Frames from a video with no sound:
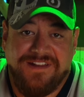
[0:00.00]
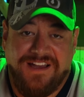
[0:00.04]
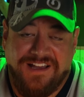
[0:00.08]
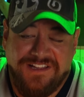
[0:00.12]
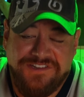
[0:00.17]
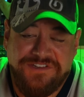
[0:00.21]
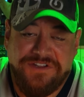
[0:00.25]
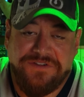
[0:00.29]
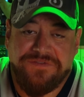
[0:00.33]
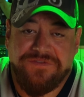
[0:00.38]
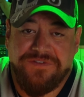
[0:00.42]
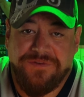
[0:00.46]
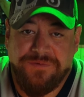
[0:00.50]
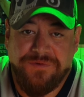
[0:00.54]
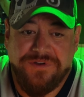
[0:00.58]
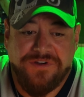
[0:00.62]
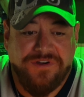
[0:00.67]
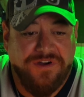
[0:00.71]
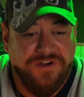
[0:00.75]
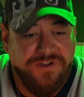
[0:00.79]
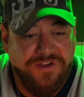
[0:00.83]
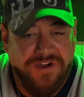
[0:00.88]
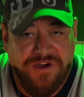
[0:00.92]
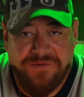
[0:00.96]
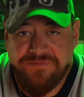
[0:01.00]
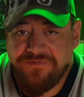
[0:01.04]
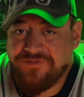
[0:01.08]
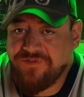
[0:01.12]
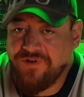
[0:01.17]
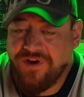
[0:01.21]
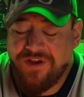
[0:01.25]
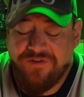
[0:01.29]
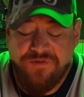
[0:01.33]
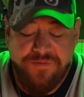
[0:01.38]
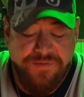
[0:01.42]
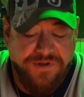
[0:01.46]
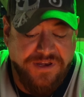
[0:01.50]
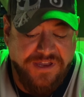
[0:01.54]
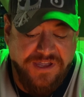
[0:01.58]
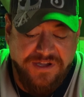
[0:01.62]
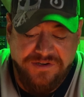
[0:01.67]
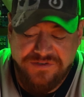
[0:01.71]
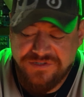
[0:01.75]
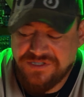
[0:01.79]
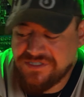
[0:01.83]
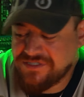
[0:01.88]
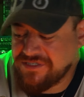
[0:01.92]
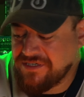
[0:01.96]
I definitely will call you up. For everybody
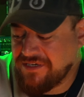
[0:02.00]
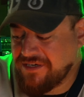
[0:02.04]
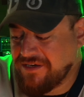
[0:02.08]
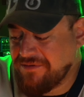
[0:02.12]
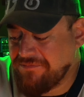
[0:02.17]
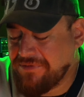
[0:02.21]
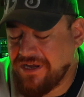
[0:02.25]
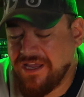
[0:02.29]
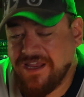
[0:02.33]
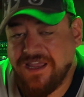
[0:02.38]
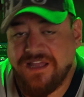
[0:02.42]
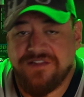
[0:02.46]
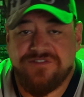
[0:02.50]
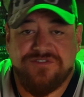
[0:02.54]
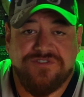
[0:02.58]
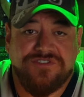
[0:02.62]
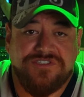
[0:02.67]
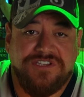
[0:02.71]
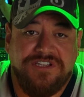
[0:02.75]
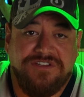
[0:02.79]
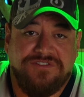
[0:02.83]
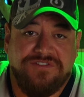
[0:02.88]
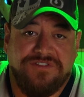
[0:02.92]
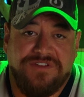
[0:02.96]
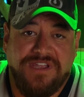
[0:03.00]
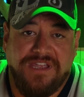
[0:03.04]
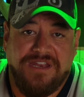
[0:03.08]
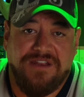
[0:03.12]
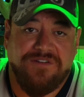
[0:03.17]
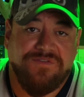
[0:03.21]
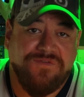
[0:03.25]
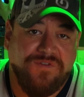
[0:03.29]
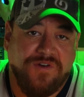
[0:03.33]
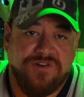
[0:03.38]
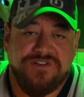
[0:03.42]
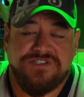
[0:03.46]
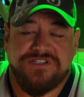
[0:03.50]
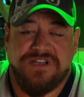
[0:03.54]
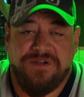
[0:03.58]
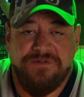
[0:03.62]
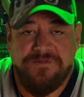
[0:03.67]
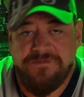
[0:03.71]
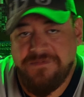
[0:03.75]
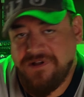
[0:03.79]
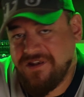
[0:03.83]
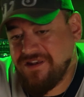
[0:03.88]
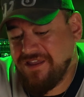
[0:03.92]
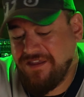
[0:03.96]
else, I got to see today, the first time
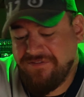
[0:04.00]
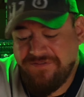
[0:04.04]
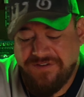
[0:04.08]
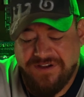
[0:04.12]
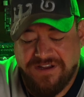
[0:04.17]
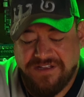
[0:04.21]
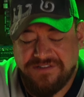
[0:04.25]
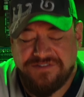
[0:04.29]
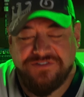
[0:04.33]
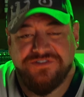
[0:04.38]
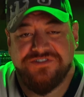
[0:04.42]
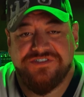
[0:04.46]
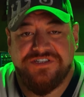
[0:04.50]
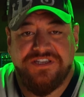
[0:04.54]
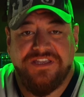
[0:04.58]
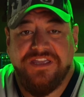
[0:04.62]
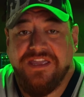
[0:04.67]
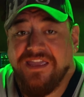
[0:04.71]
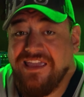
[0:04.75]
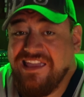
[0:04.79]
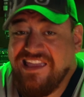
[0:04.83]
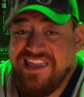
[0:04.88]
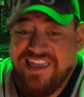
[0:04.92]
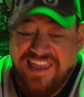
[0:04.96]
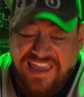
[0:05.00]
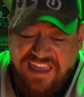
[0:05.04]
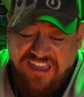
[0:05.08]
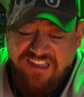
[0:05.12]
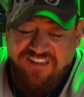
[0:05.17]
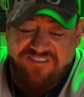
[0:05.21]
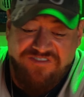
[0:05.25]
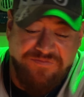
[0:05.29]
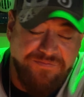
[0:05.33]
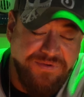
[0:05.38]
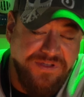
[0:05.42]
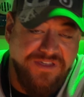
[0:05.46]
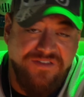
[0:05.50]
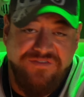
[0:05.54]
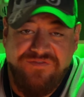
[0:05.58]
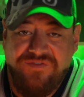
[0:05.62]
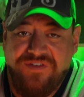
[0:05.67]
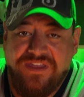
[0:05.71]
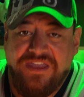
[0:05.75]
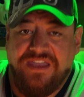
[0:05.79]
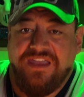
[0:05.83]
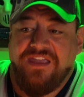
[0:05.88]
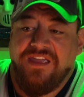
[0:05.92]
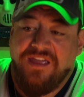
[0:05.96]
in my life, I got to see
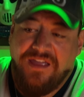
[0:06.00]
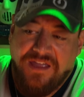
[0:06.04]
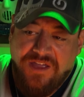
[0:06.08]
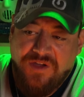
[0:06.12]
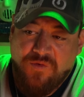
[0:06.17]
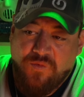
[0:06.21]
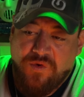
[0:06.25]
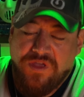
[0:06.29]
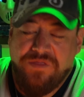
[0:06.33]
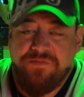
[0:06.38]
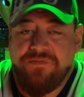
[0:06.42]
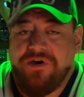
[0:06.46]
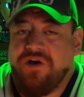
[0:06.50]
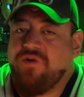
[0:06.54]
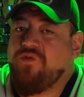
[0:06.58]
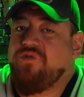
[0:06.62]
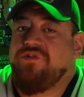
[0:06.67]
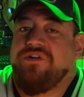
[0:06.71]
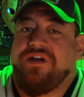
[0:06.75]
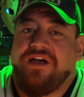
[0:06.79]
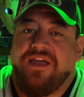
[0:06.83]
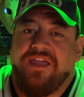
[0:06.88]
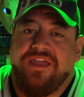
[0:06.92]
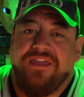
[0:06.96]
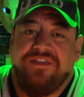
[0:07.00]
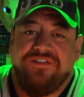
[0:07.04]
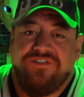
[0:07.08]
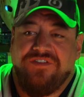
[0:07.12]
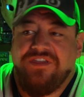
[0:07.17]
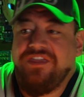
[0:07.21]
FPV with my own eyes.